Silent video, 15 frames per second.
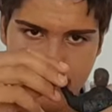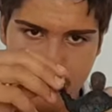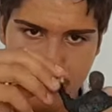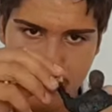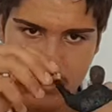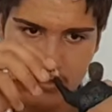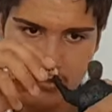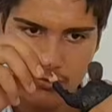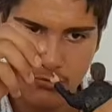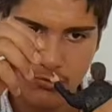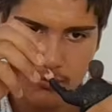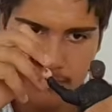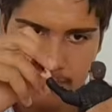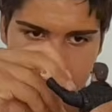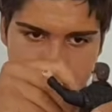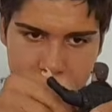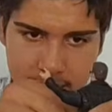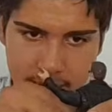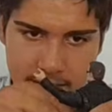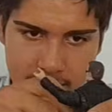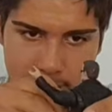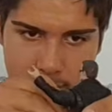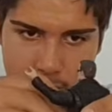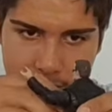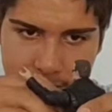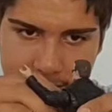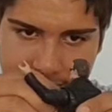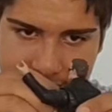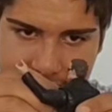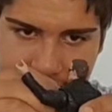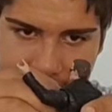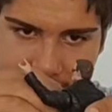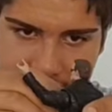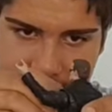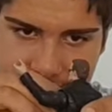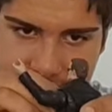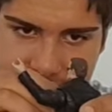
Really cool. In the movie, just kind of,